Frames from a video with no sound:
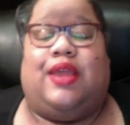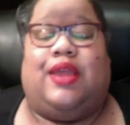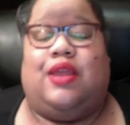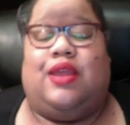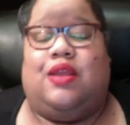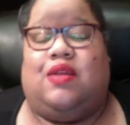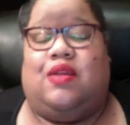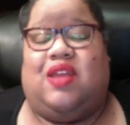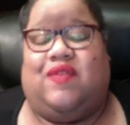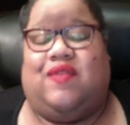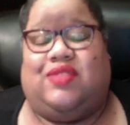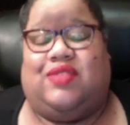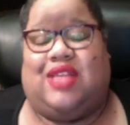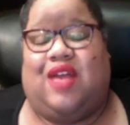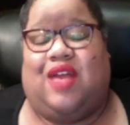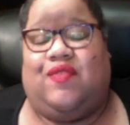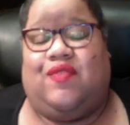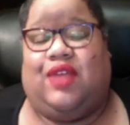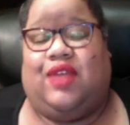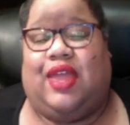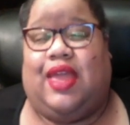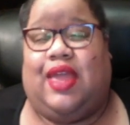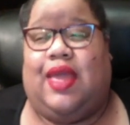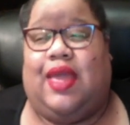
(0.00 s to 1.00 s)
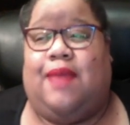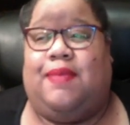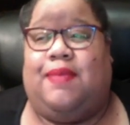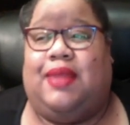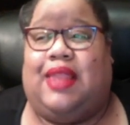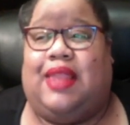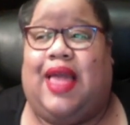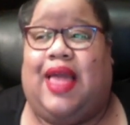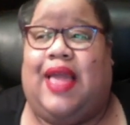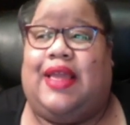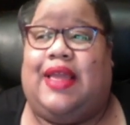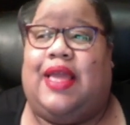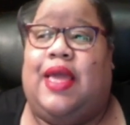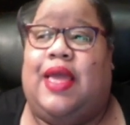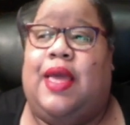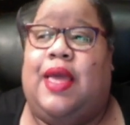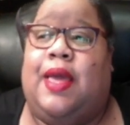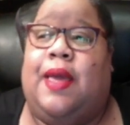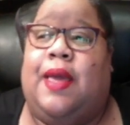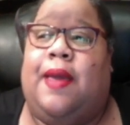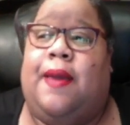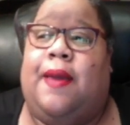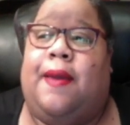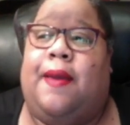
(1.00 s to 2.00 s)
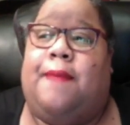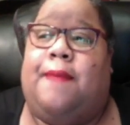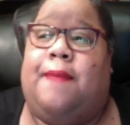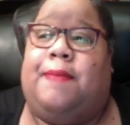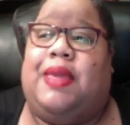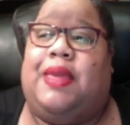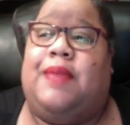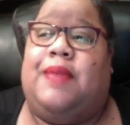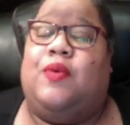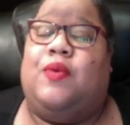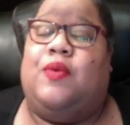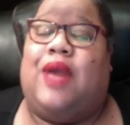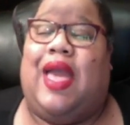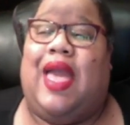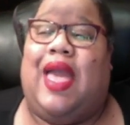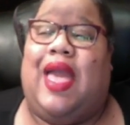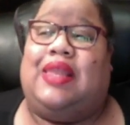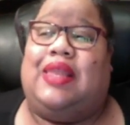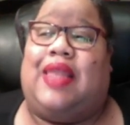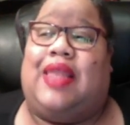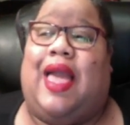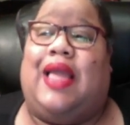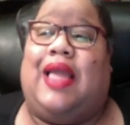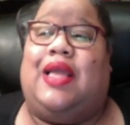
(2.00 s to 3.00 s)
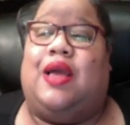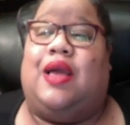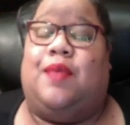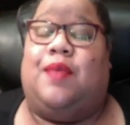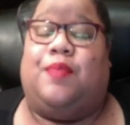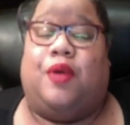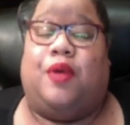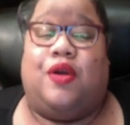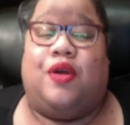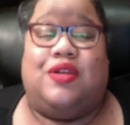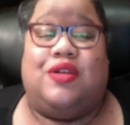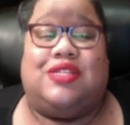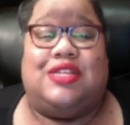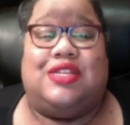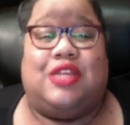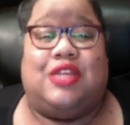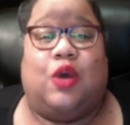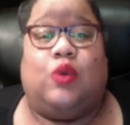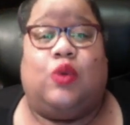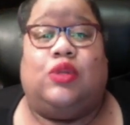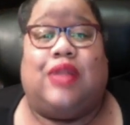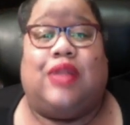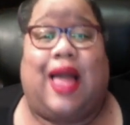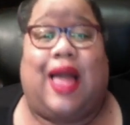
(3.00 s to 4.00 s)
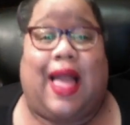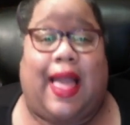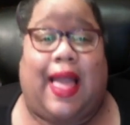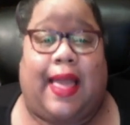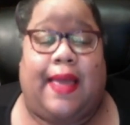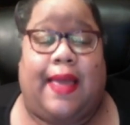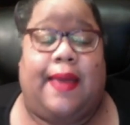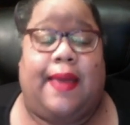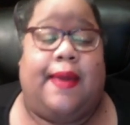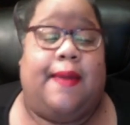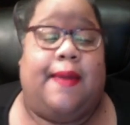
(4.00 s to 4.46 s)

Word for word: you know, devil's advocate and be like, People act like a person don't lie.